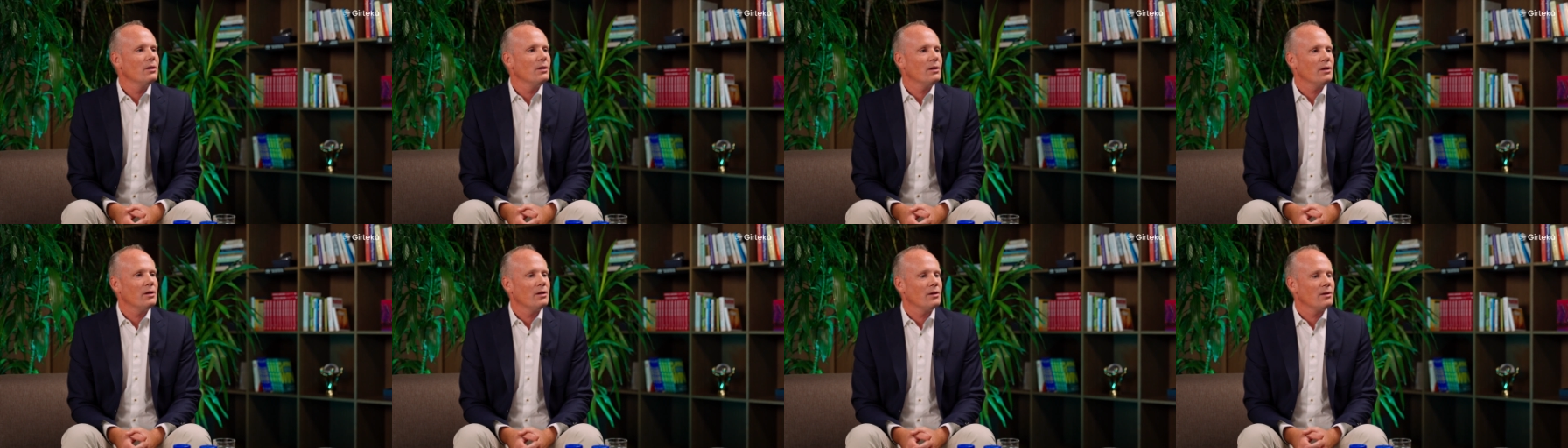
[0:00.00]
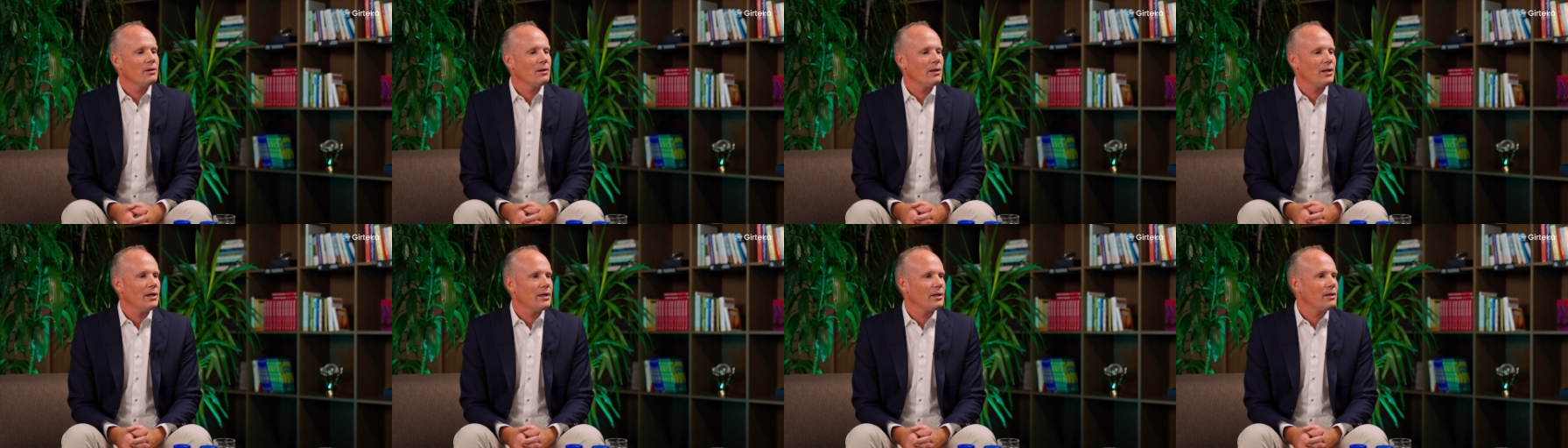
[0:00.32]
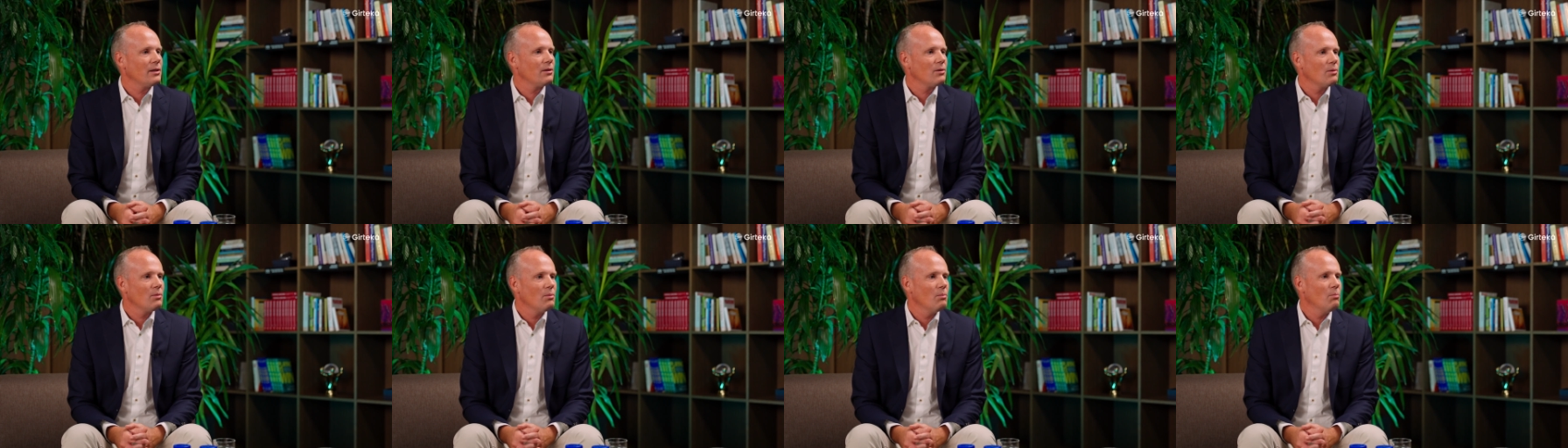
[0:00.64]
uh,
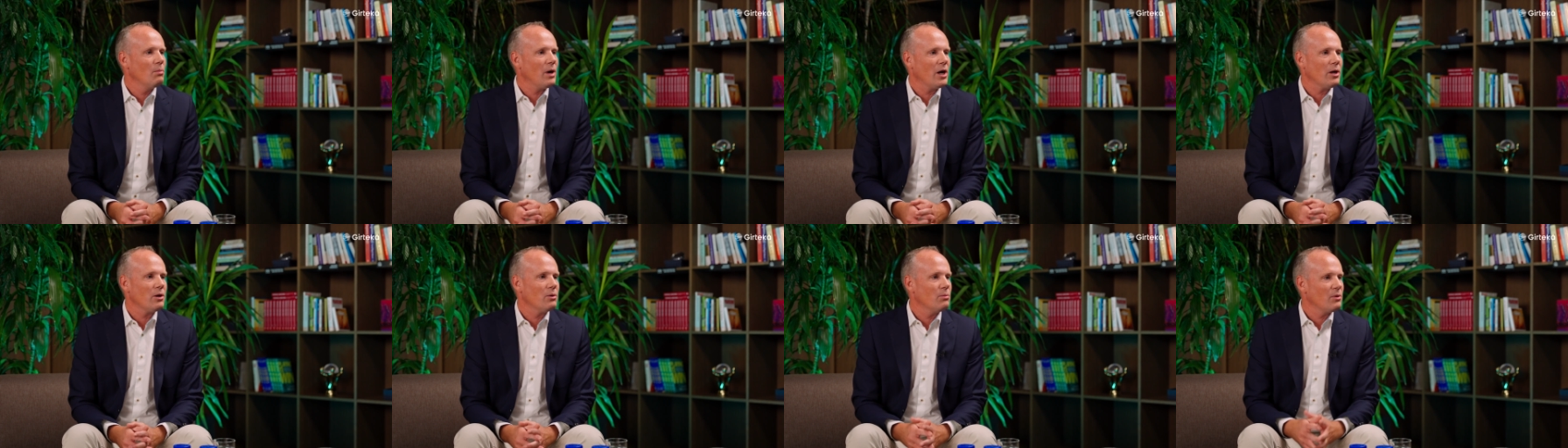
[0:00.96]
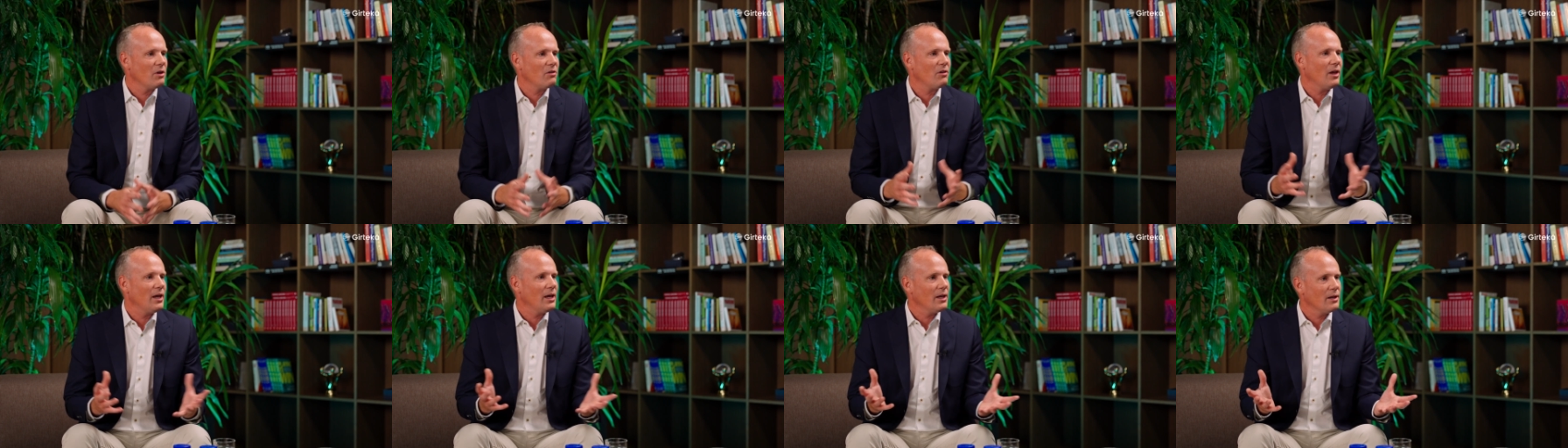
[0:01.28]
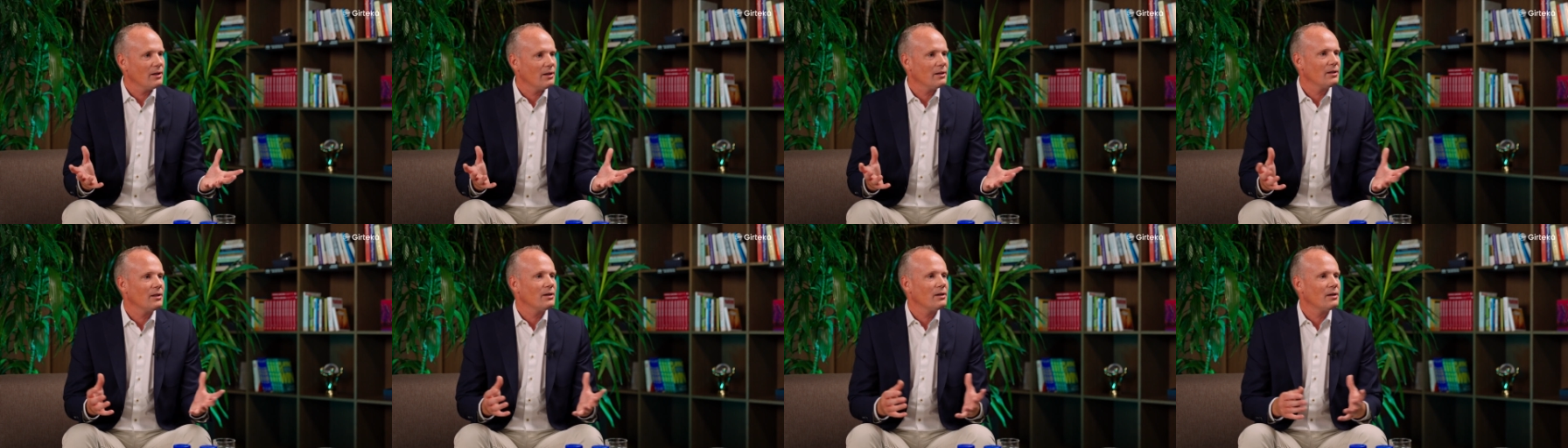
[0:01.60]
like
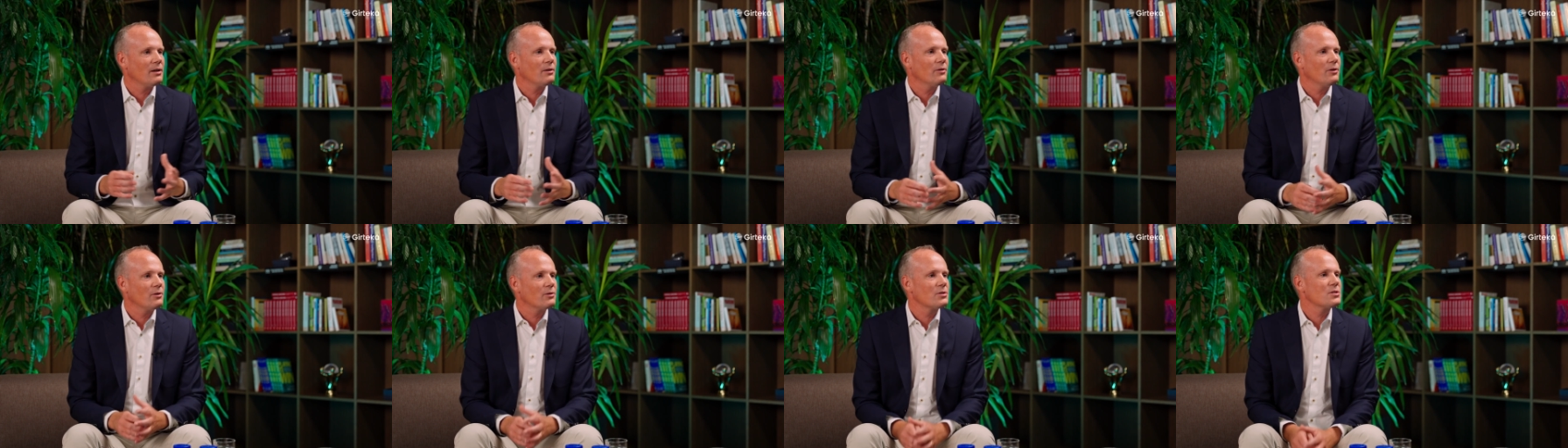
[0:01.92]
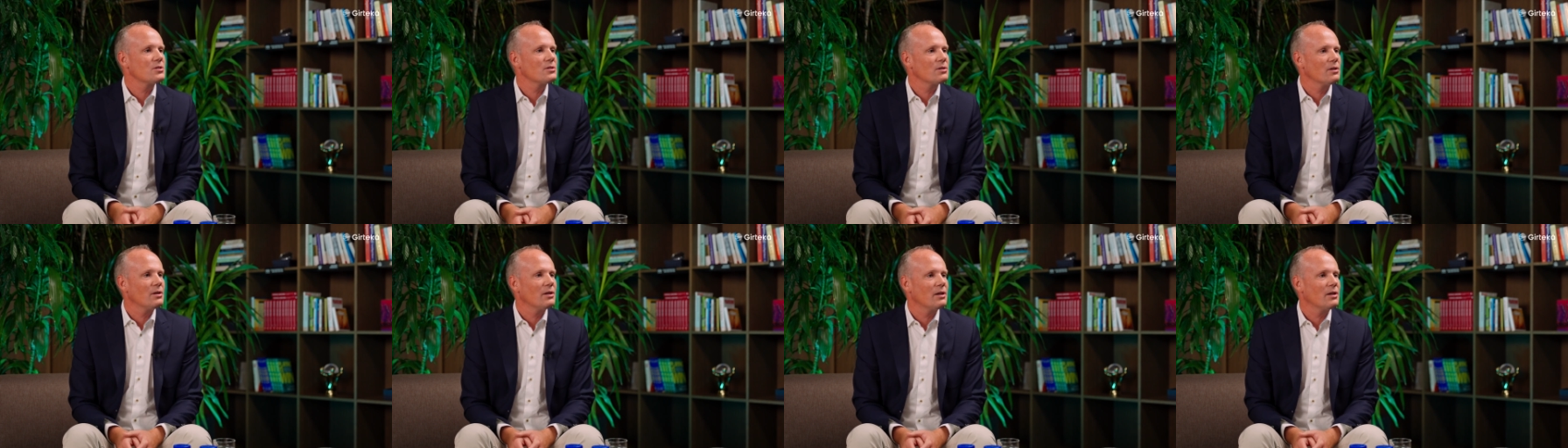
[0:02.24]
biomethane and others.